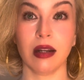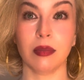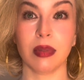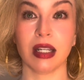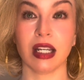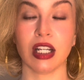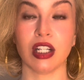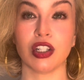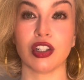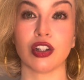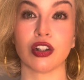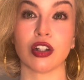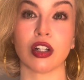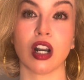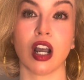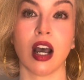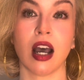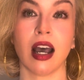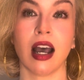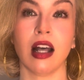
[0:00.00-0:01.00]
Because you're
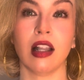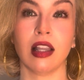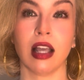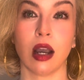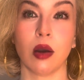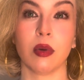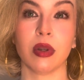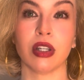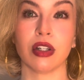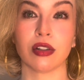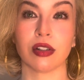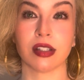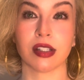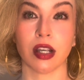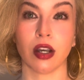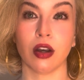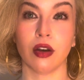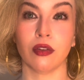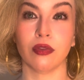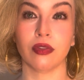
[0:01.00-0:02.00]
not allowing
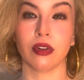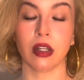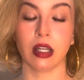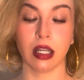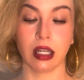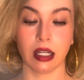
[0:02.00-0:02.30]
yourself